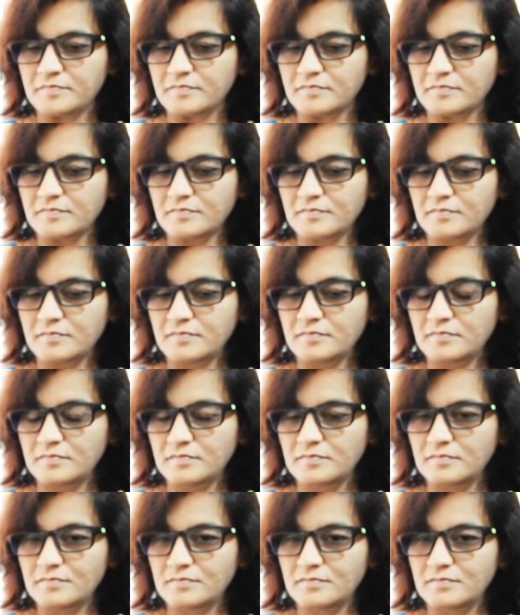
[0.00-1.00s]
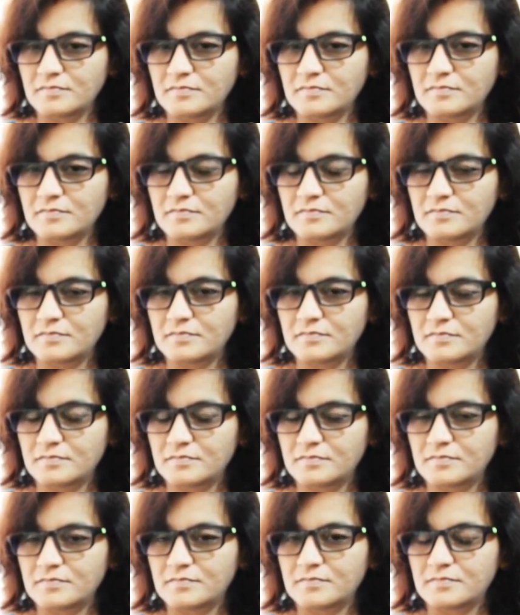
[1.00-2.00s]

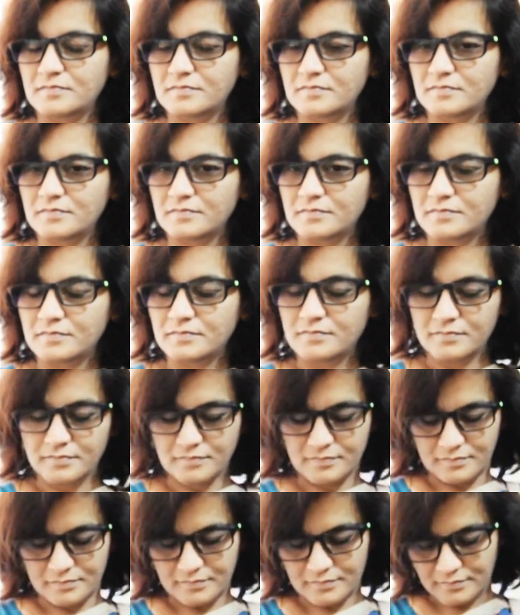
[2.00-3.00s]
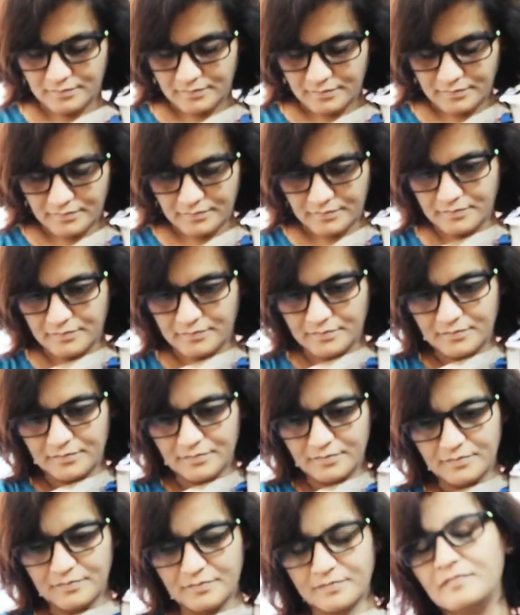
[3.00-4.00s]

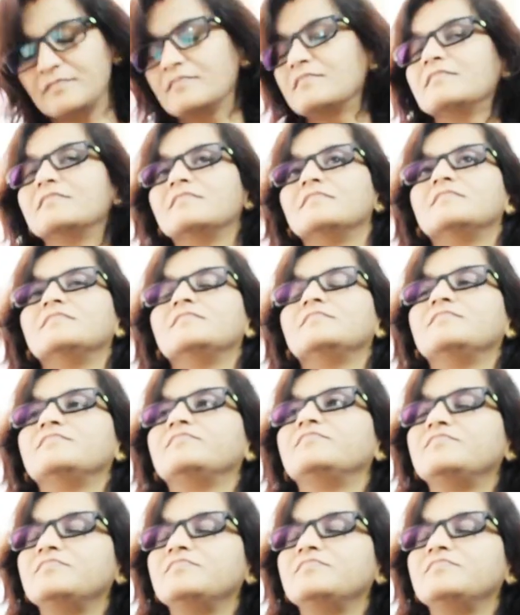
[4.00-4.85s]
This person isn't speaking.